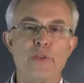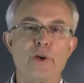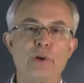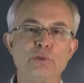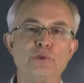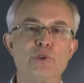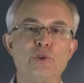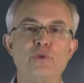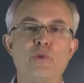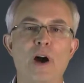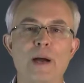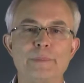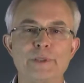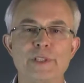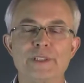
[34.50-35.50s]
those two
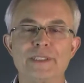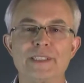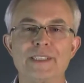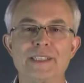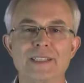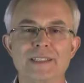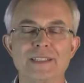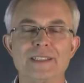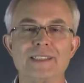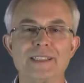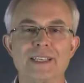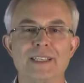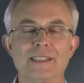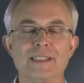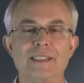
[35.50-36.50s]
options still
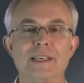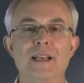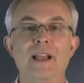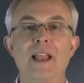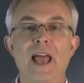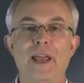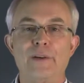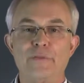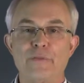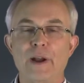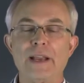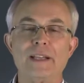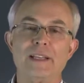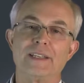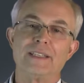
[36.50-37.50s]
exist, and
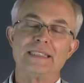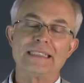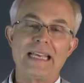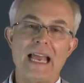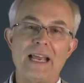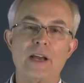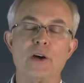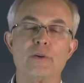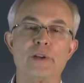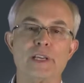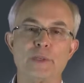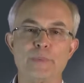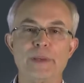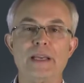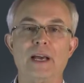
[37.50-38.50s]
frankly, the sack coat
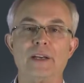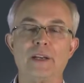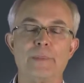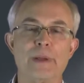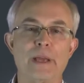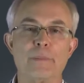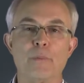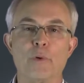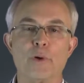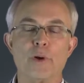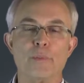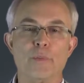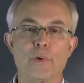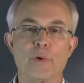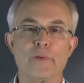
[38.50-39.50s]
has begun to make more
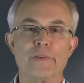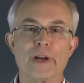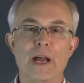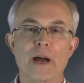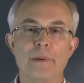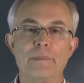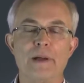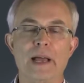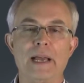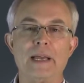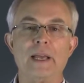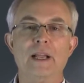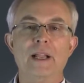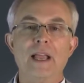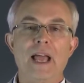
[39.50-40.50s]
and more of a comeback
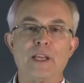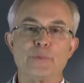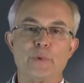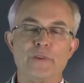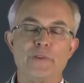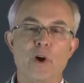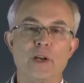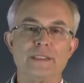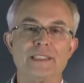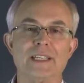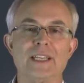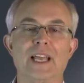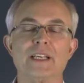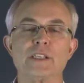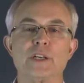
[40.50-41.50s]
as we've gone to
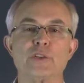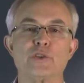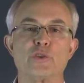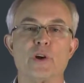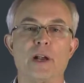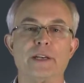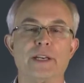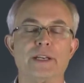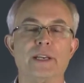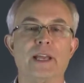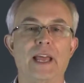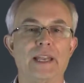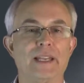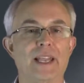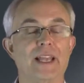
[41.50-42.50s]
less constructed
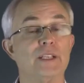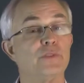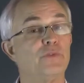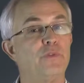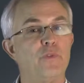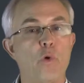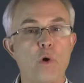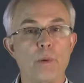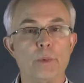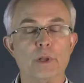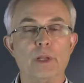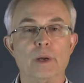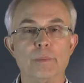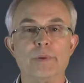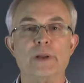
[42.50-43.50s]
and less
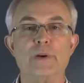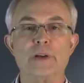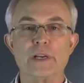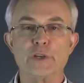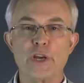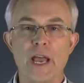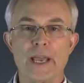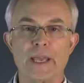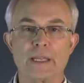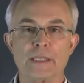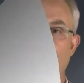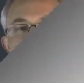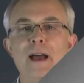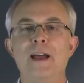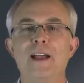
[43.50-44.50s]
formal appearing
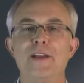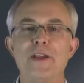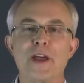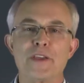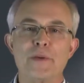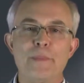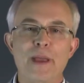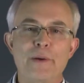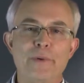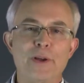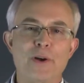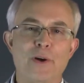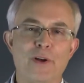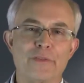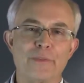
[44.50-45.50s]
jackets. Now, you may
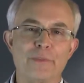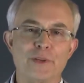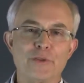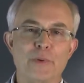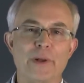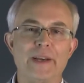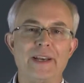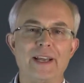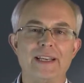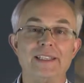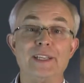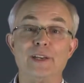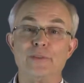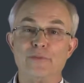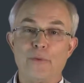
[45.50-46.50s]
recall from the
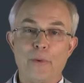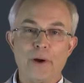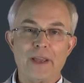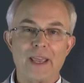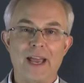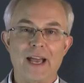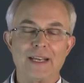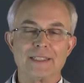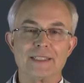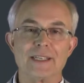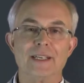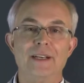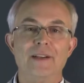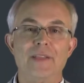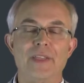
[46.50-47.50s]
2019 forecast
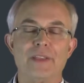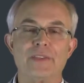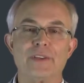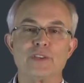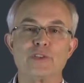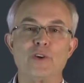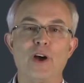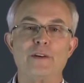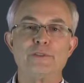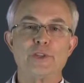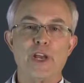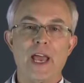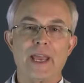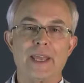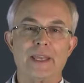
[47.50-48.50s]
that the soft
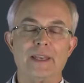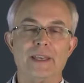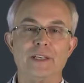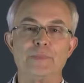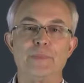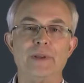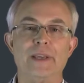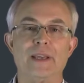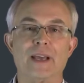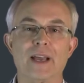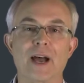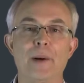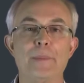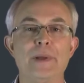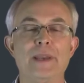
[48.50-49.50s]
jacket is being
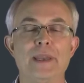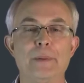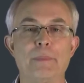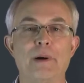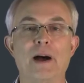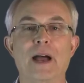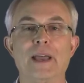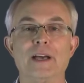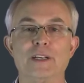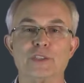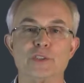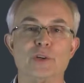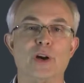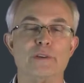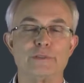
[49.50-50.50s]
accompanied by a
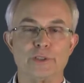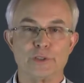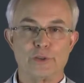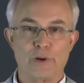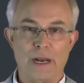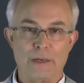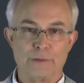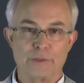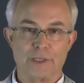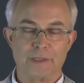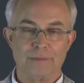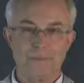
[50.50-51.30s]
softer trouser.